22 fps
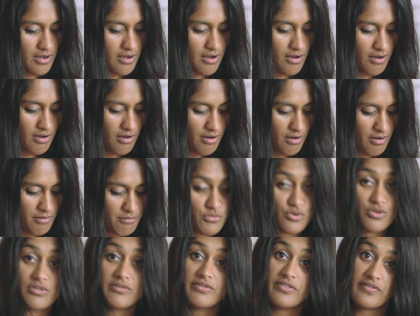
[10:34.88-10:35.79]
are
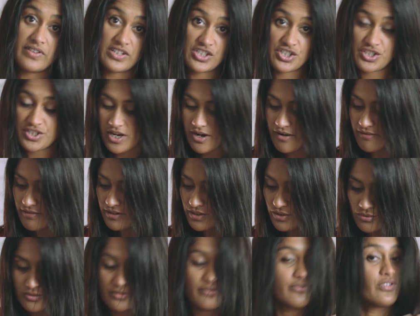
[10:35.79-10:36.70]
more of a
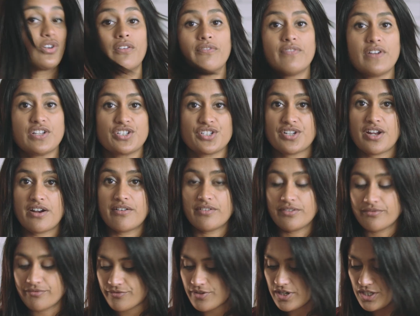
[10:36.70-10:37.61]
vegetarian, or if you've got
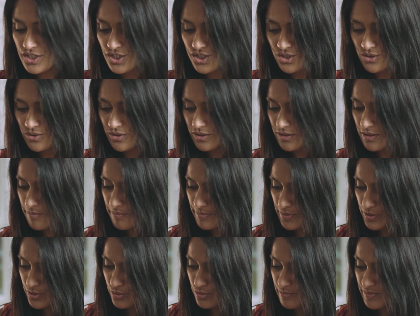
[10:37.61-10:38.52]
vegetarian friends, you can
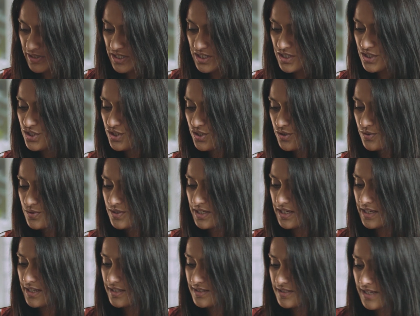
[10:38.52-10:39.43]
by all means use
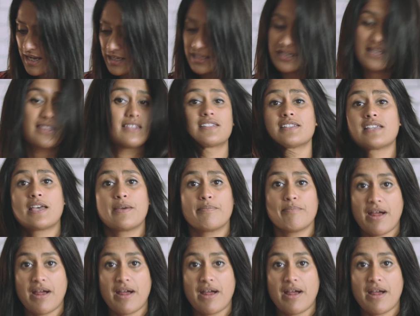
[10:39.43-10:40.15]
exactly the same